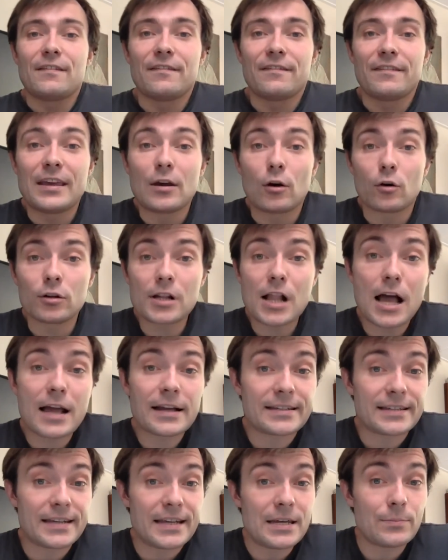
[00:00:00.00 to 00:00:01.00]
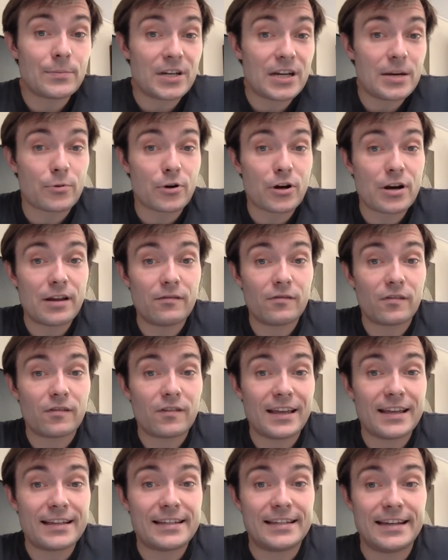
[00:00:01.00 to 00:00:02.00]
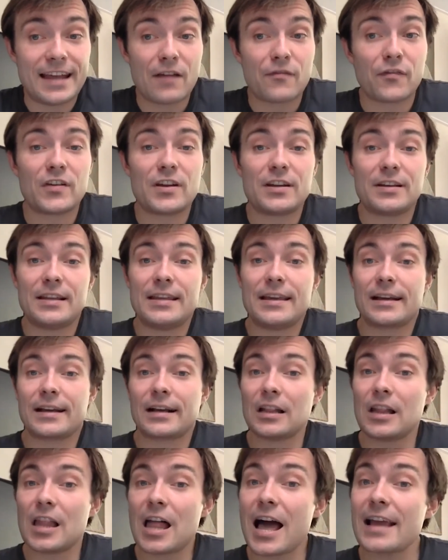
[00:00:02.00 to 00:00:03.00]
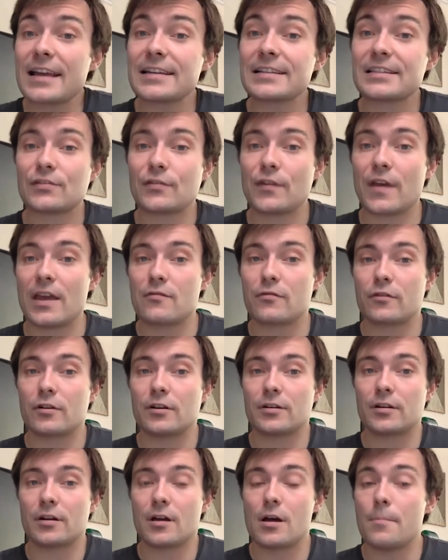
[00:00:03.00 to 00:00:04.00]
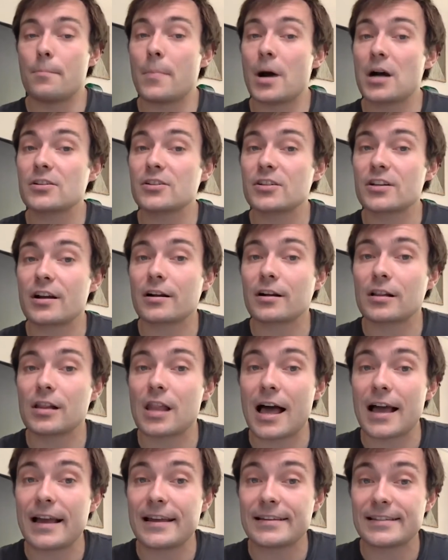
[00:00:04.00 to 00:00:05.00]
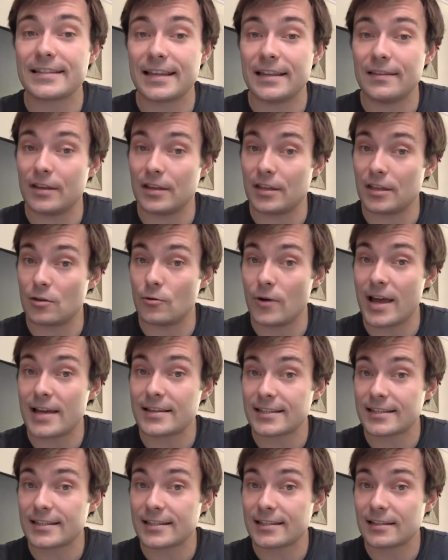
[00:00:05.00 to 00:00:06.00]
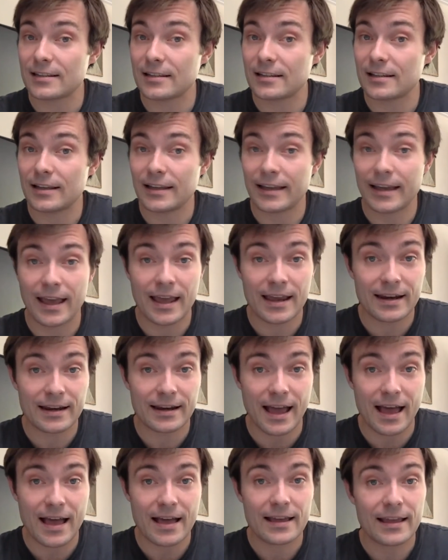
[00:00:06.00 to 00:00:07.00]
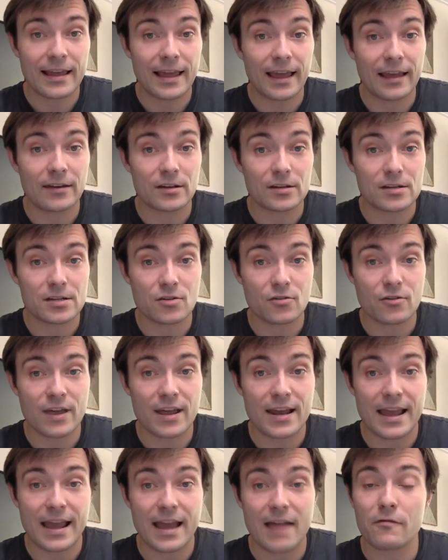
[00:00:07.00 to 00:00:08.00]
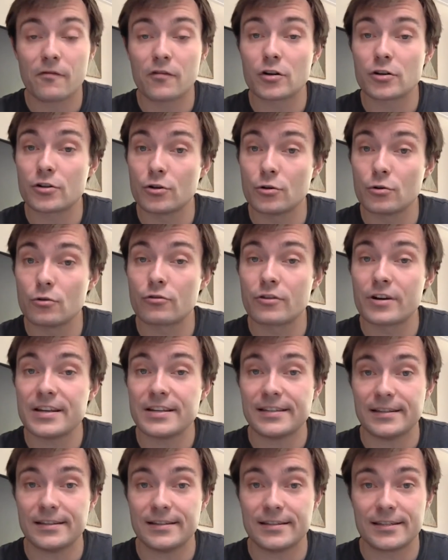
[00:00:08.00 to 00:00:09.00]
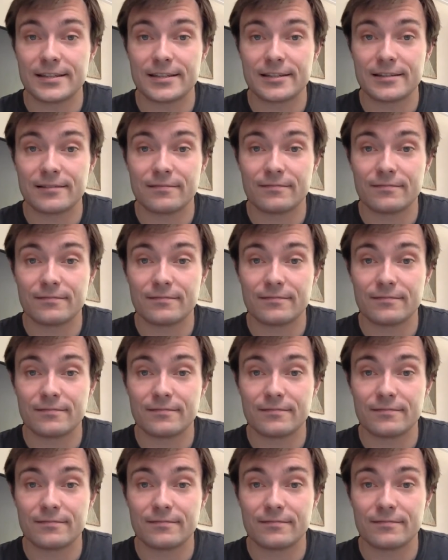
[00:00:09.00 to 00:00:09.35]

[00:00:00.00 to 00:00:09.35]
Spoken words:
The online team debrief is definitely a client's favorite amongst our clients in the US, Canada, and Australia for two reasons.